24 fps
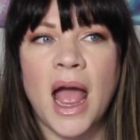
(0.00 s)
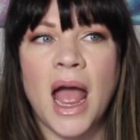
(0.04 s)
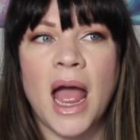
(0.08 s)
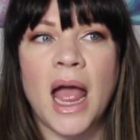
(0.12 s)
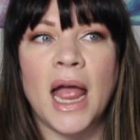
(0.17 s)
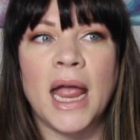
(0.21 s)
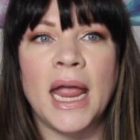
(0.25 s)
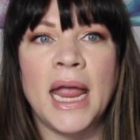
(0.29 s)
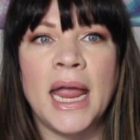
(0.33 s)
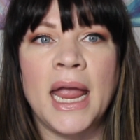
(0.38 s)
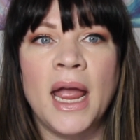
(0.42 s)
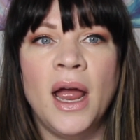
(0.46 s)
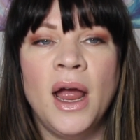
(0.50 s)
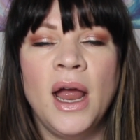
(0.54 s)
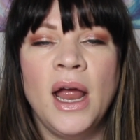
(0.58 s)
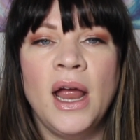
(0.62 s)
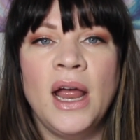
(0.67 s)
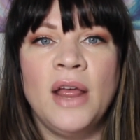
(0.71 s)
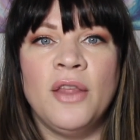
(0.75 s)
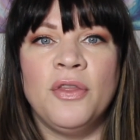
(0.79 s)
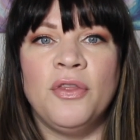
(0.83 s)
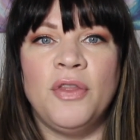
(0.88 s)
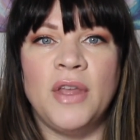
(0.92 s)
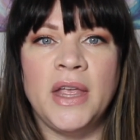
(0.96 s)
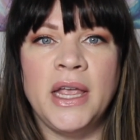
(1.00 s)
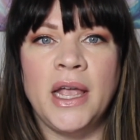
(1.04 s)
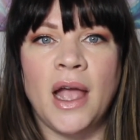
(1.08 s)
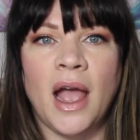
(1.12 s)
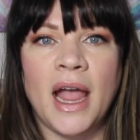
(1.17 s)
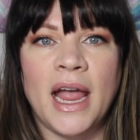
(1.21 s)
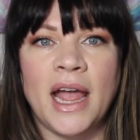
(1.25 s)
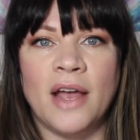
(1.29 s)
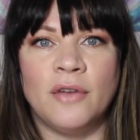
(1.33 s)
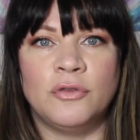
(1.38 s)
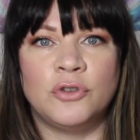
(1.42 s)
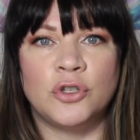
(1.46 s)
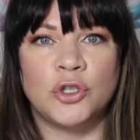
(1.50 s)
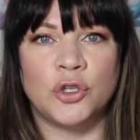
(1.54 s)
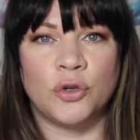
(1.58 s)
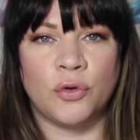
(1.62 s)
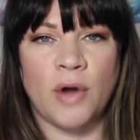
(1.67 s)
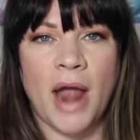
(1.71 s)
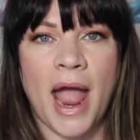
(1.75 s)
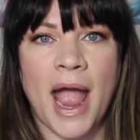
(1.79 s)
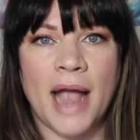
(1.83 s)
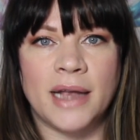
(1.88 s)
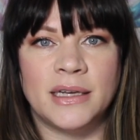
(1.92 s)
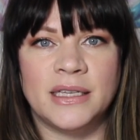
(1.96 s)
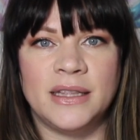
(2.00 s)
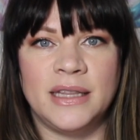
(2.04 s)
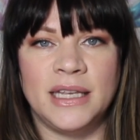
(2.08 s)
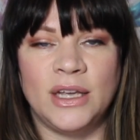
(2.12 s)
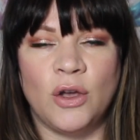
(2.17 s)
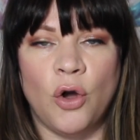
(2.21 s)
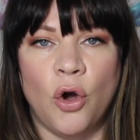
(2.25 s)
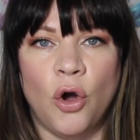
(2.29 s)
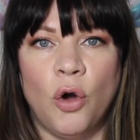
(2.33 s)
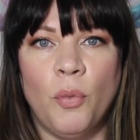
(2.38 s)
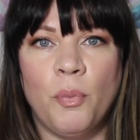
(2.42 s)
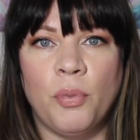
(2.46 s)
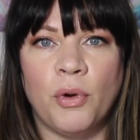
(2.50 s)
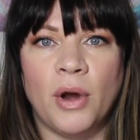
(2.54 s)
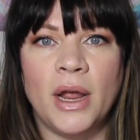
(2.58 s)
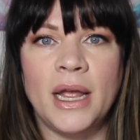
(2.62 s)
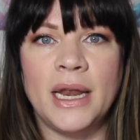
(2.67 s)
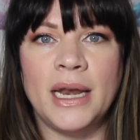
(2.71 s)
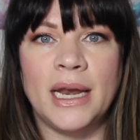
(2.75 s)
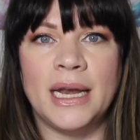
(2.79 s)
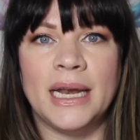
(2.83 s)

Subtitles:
I think I have tracked the culprit,